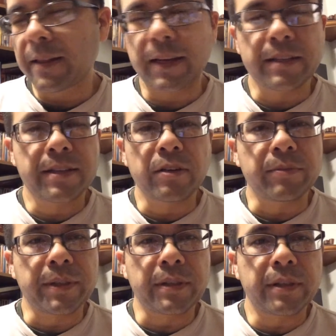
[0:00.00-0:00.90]
like I said, it'll
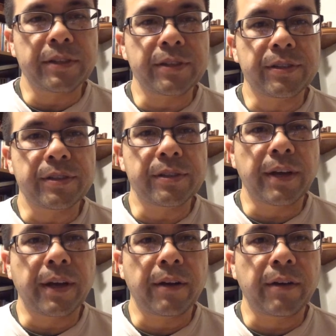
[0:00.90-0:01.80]
be the largest
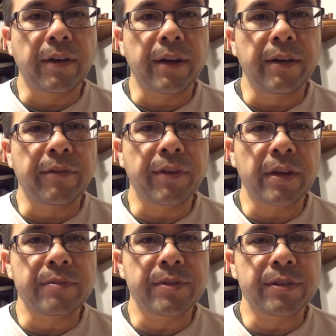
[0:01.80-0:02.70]
aircraft if it
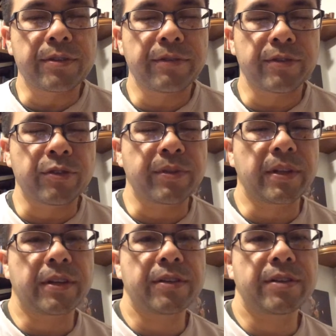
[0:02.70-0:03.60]
comes into service. It'll be the
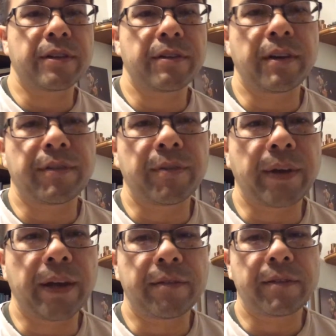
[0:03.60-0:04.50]
largest aircraft that
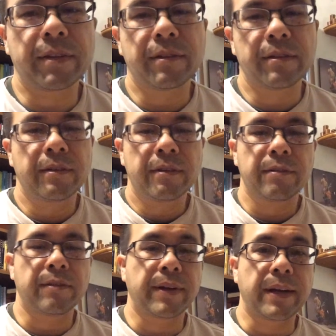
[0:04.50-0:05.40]
we have
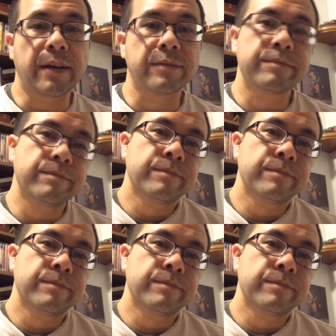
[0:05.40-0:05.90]
right now.